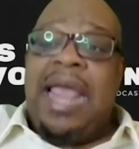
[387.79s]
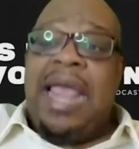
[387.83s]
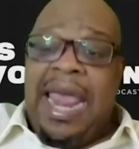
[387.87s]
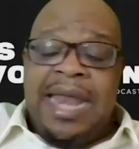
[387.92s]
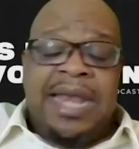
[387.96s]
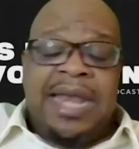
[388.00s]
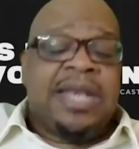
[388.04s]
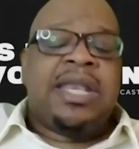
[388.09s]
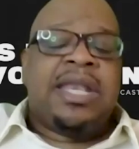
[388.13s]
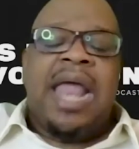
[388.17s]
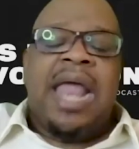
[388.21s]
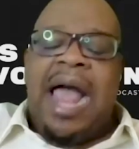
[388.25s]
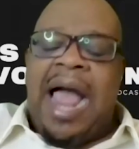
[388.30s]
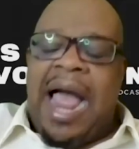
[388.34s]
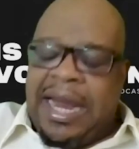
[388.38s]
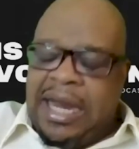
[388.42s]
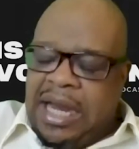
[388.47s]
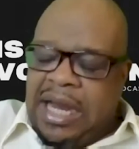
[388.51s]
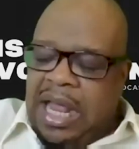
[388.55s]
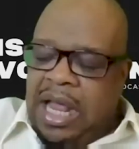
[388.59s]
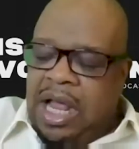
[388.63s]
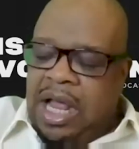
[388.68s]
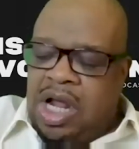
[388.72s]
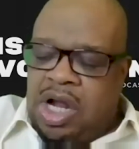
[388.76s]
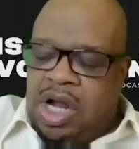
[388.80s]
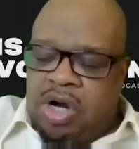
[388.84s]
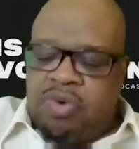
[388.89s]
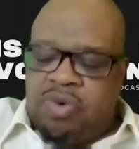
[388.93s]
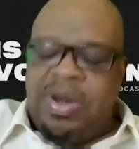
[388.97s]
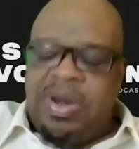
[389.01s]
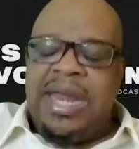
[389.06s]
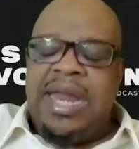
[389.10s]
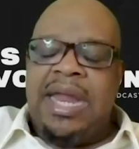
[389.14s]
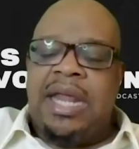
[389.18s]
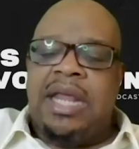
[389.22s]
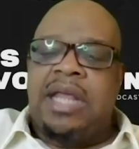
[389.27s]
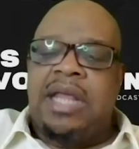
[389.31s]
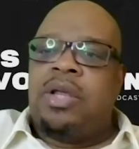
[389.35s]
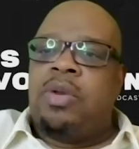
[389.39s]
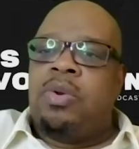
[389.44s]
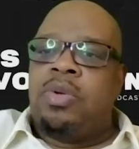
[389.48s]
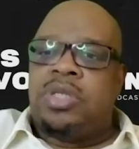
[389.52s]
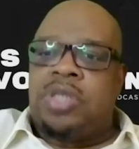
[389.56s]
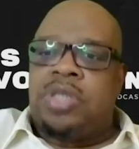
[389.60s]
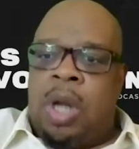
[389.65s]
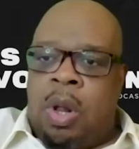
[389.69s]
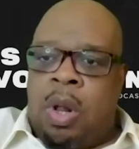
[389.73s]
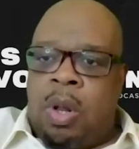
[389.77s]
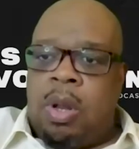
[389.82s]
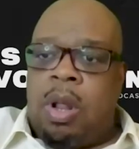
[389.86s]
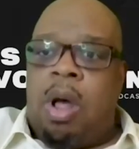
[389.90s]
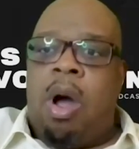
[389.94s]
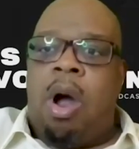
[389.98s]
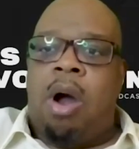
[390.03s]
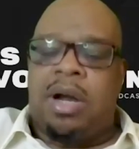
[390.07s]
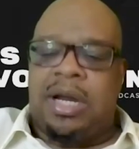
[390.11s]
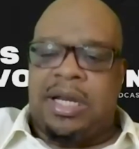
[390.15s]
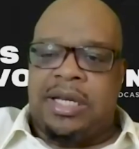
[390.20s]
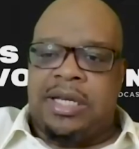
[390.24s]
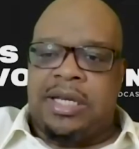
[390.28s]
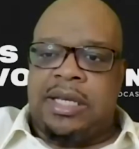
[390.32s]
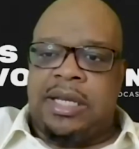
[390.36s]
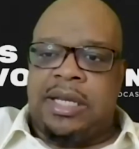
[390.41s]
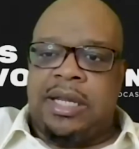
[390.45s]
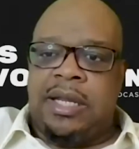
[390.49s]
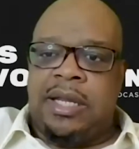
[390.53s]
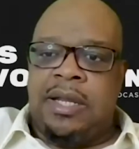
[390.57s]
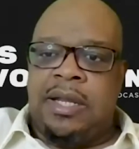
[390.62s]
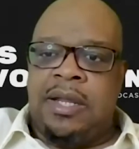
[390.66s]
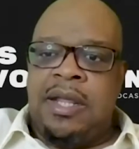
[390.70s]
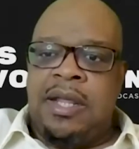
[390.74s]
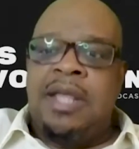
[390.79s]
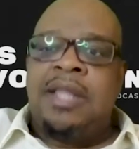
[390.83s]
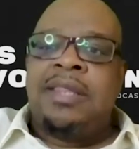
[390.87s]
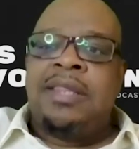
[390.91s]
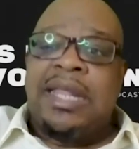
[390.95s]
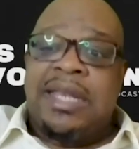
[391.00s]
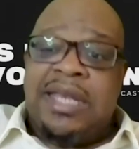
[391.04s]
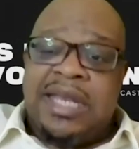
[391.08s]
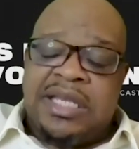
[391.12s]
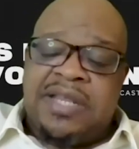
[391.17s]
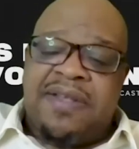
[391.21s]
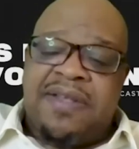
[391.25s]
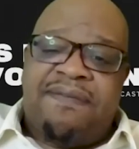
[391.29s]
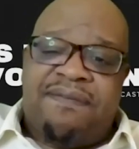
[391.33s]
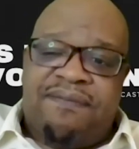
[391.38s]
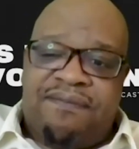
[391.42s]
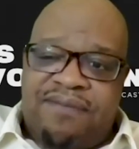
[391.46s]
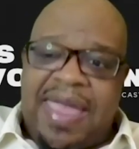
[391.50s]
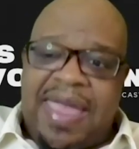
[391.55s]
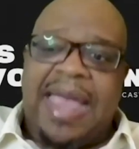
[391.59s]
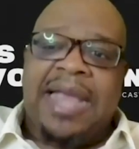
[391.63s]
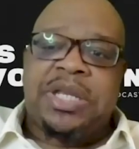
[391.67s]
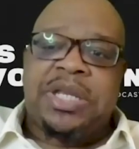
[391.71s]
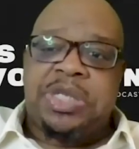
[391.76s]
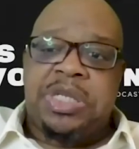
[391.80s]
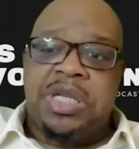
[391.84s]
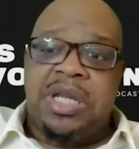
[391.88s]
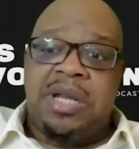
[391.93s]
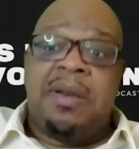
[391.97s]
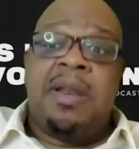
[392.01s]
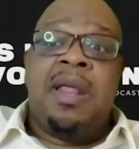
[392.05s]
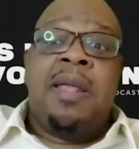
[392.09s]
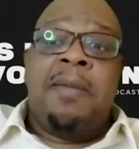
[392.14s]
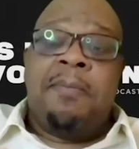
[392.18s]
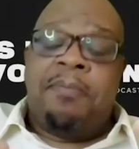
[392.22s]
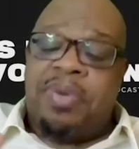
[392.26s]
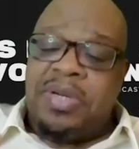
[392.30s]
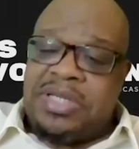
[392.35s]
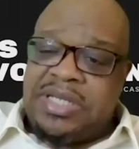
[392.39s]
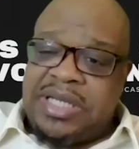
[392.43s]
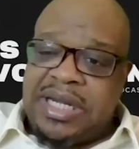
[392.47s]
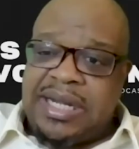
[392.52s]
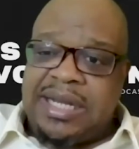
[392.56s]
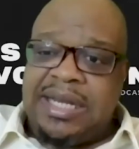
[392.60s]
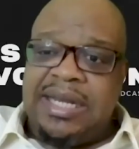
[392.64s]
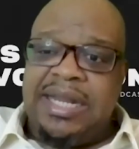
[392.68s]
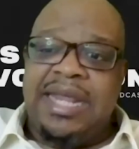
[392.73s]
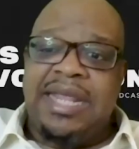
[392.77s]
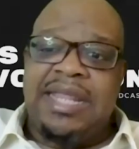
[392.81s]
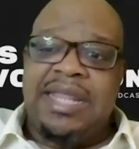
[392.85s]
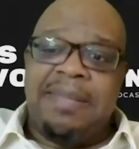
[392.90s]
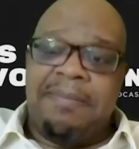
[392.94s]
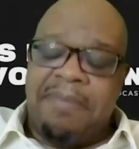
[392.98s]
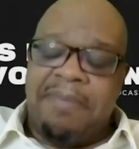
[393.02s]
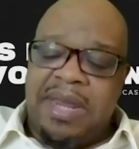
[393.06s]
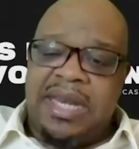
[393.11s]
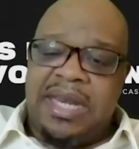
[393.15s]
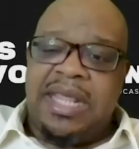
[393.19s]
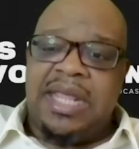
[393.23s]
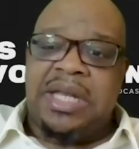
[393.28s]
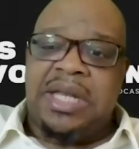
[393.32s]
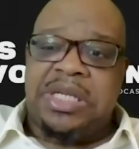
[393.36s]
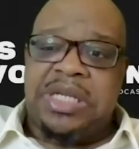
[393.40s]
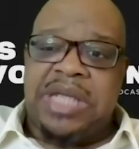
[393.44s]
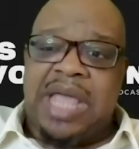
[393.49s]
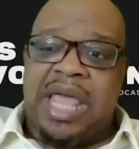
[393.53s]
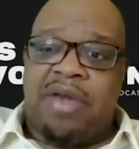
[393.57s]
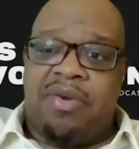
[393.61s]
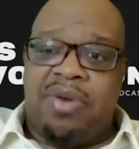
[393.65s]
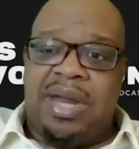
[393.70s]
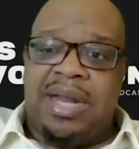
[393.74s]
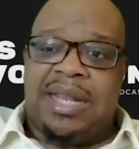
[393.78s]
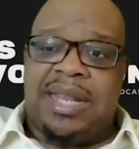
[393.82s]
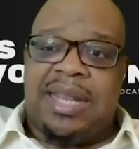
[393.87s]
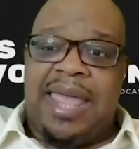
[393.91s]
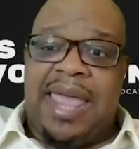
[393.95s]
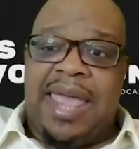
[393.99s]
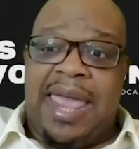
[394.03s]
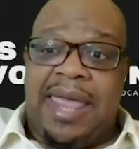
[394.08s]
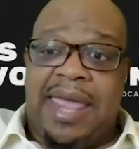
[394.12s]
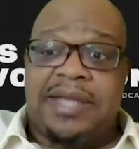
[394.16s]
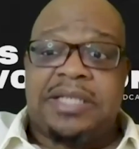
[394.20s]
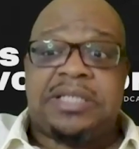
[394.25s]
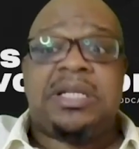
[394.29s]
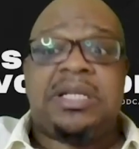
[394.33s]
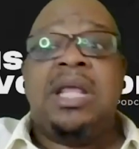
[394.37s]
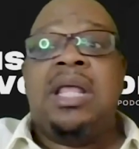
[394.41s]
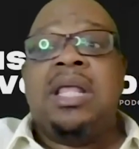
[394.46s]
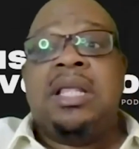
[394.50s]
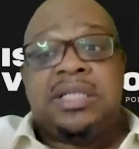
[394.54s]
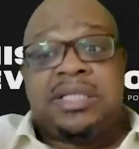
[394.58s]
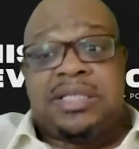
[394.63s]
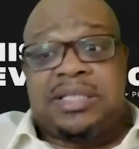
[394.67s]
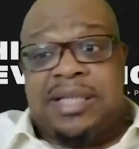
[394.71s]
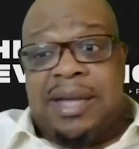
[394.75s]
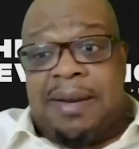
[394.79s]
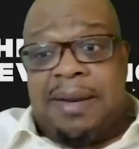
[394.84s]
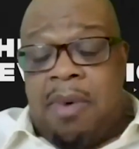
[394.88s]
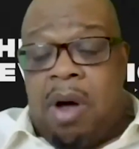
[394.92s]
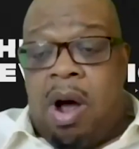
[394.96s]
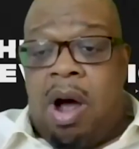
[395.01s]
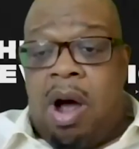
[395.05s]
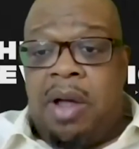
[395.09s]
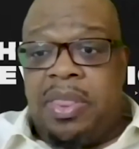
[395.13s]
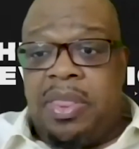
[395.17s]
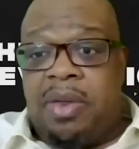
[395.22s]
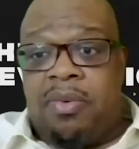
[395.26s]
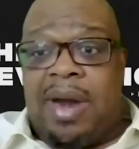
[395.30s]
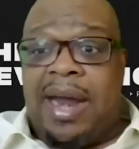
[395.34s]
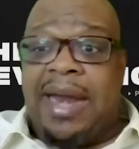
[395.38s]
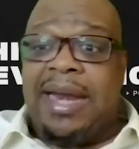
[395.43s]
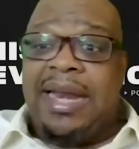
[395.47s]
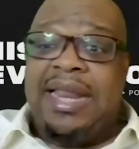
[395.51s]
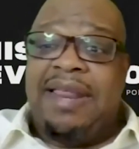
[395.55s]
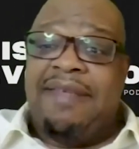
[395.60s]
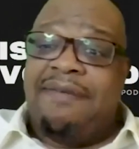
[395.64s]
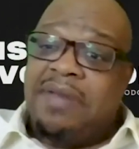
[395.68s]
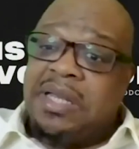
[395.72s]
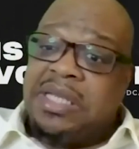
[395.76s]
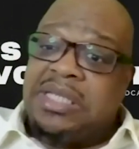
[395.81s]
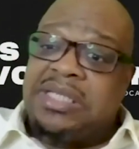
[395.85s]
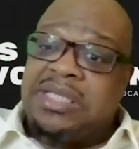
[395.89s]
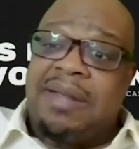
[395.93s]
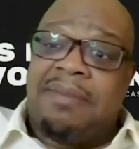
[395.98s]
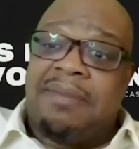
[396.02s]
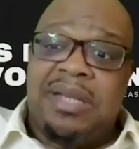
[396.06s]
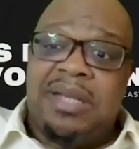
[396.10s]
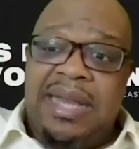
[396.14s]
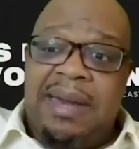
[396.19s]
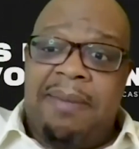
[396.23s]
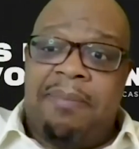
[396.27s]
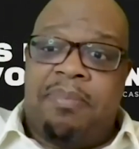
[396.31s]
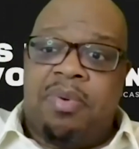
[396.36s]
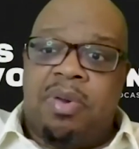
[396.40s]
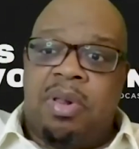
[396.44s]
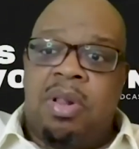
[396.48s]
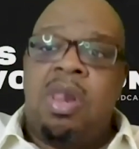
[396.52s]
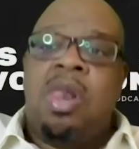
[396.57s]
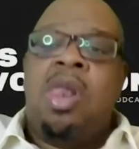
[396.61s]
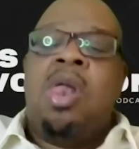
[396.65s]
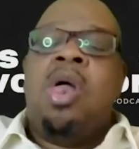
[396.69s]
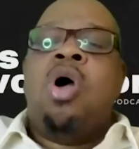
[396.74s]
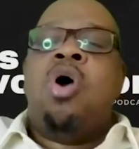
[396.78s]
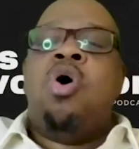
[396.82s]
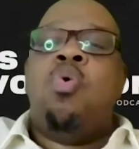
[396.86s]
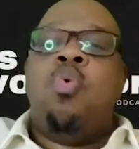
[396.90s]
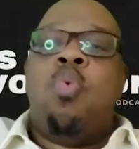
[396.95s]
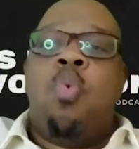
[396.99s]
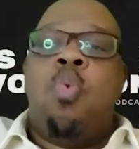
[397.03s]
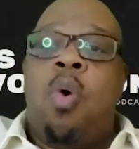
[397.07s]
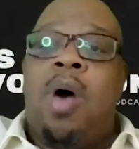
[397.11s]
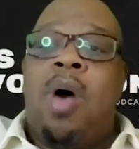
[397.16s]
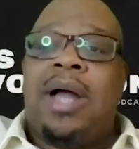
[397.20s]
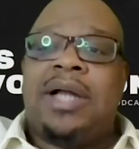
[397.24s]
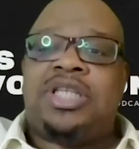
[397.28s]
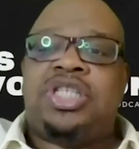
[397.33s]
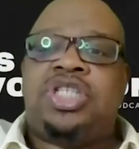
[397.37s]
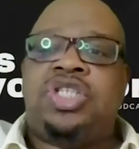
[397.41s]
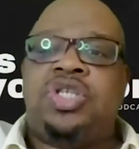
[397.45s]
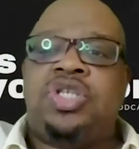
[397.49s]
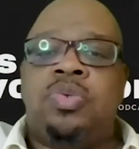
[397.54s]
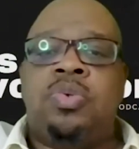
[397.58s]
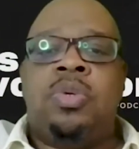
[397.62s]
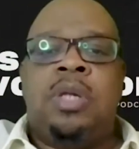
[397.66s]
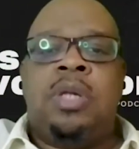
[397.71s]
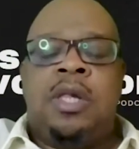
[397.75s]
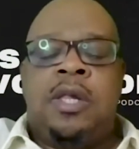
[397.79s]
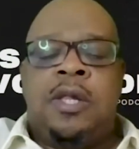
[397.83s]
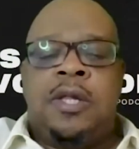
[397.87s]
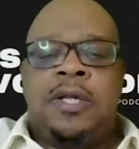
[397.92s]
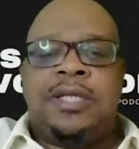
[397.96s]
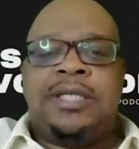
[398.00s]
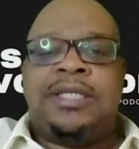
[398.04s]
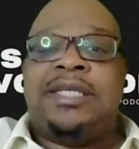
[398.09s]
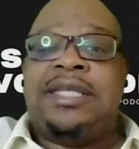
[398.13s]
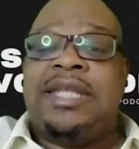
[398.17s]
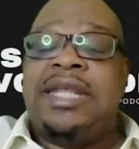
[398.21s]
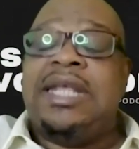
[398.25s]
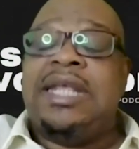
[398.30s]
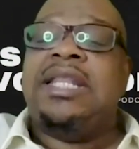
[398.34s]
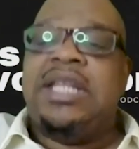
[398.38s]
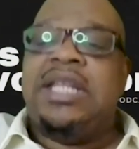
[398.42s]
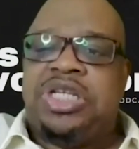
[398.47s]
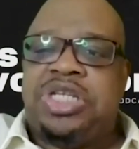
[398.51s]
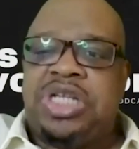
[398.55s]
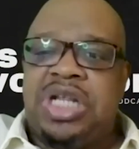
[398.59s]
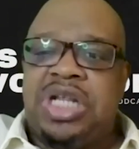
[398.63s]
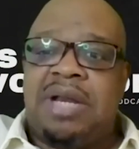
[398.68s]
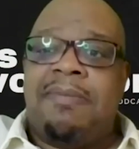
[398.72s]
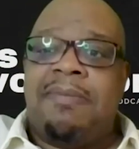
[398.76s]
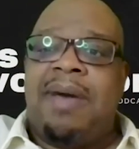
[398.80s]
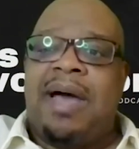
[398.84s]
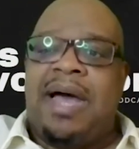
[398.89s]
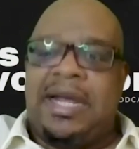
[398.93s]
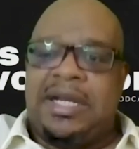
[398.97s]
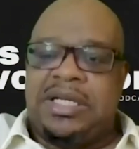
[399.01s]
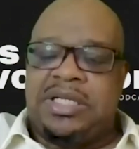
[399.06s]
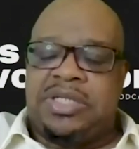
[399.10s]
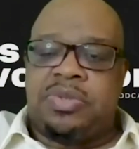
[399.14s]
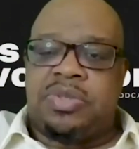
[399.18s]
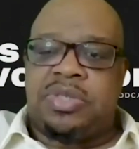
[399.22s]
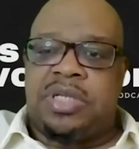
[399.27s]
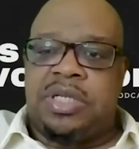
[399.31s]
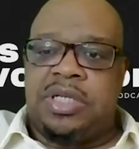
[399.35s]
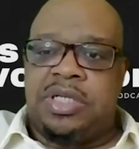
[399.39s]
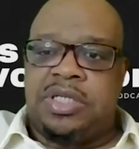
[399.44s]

And I agree wholeheartedly that there's a faction, particularly in the media chattering class, some on the right, even some liberal, who want to delegitimize those